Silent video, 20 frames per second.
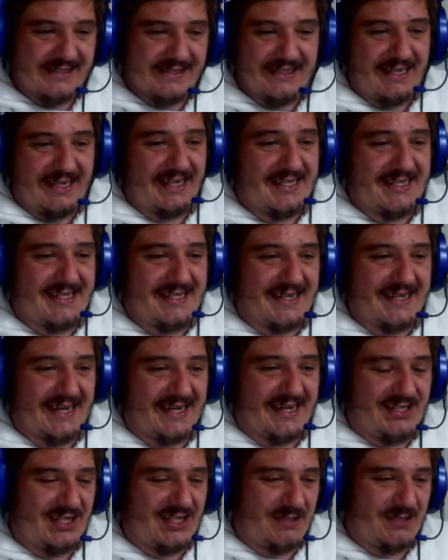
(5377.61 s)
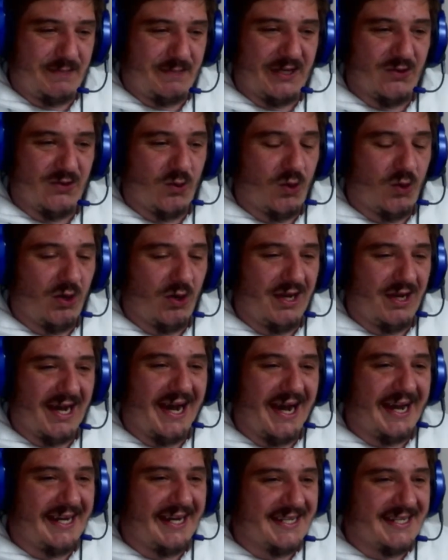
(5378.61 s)
It's just been all
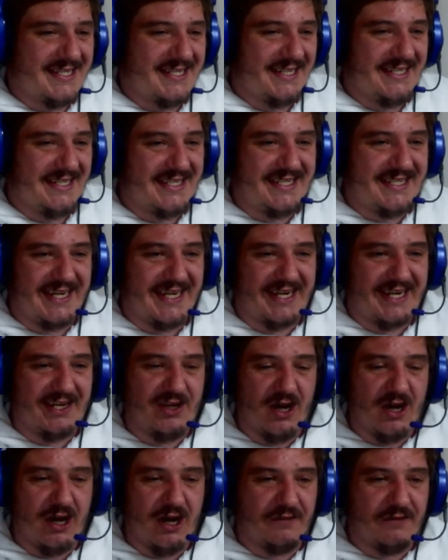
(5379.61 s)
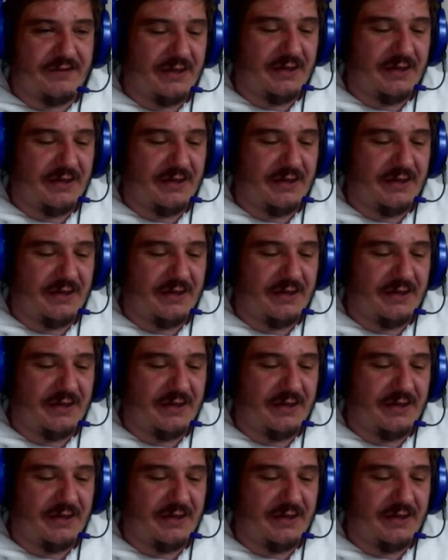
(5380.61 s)
Lions in the second half.